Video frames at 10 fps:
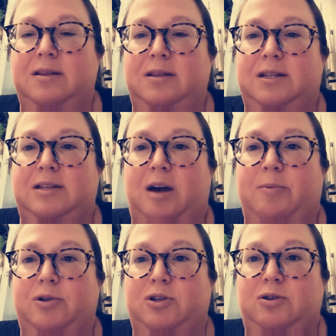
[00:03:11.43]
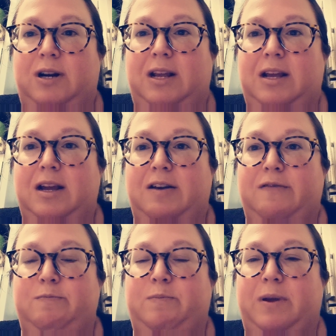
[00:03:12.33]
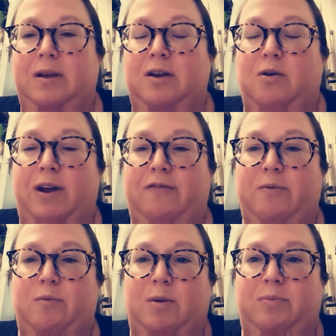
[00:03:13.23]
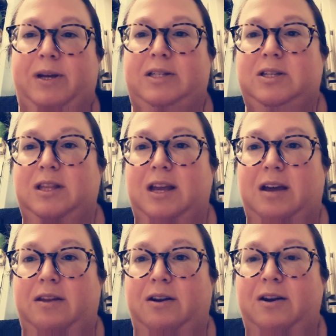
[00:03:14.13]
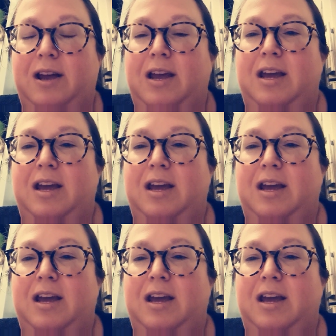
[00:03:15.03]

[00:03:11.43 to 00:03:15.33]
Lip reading: this opportunity of going from one place to the other,